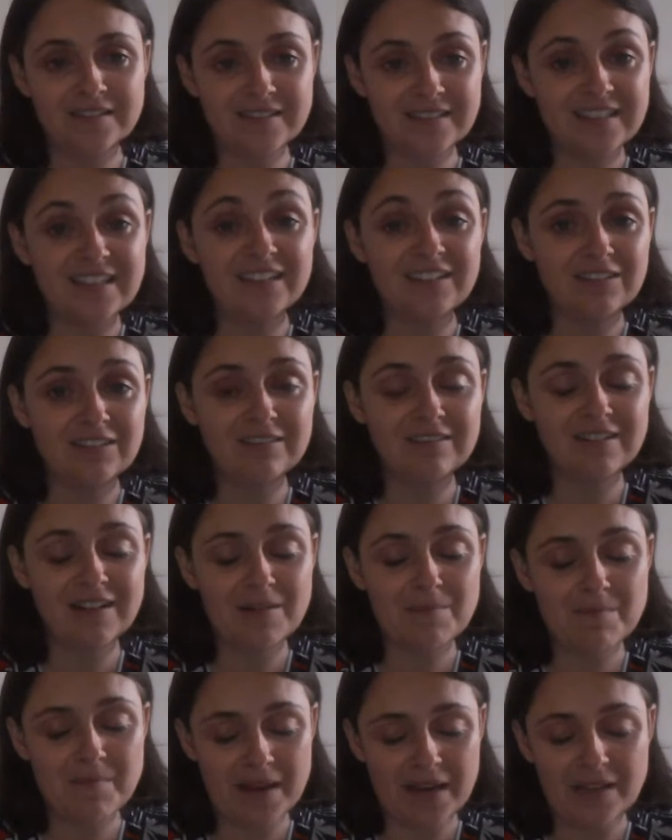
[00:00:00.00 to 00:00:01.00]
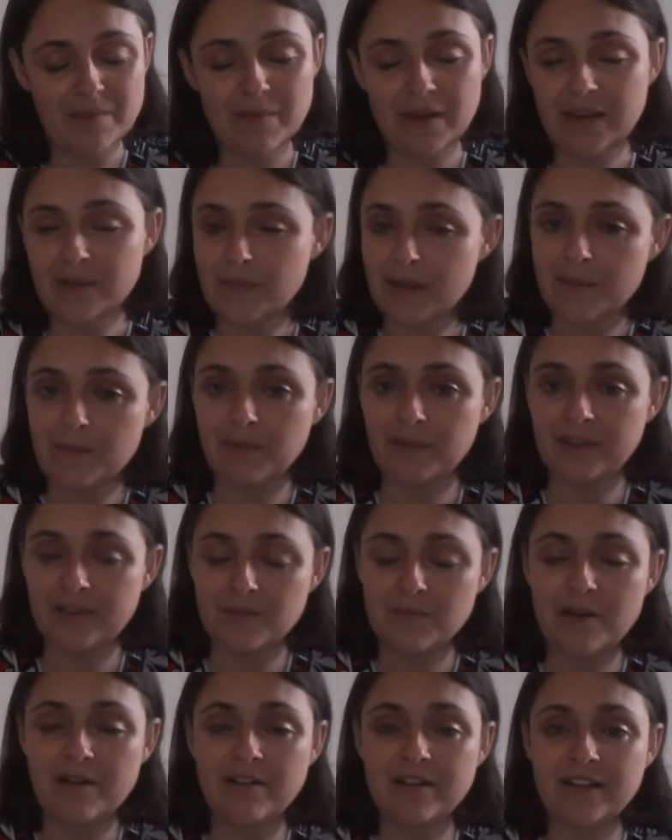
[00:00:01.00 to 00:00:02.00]
still many, many people in
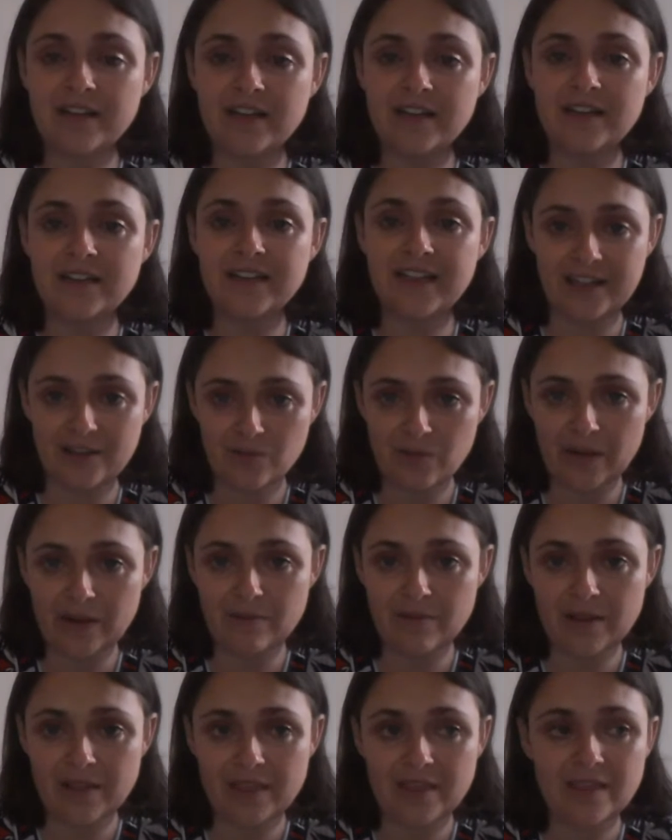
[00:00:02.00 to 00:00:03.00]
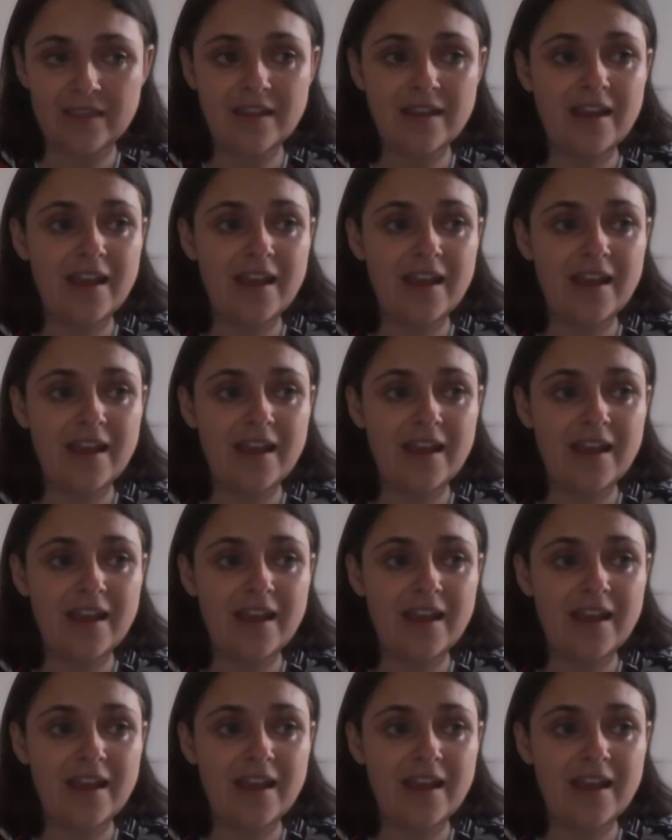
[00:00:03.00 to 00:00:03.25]
America get away with,